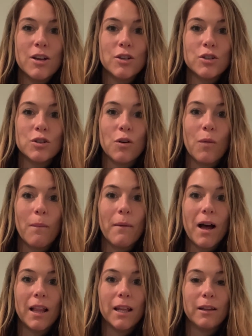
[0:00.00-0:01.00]
So
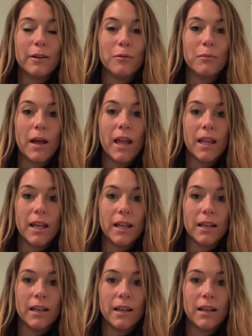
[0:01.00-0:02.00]
Molly Lou
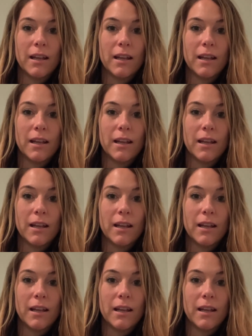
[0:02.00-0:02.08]
Mellon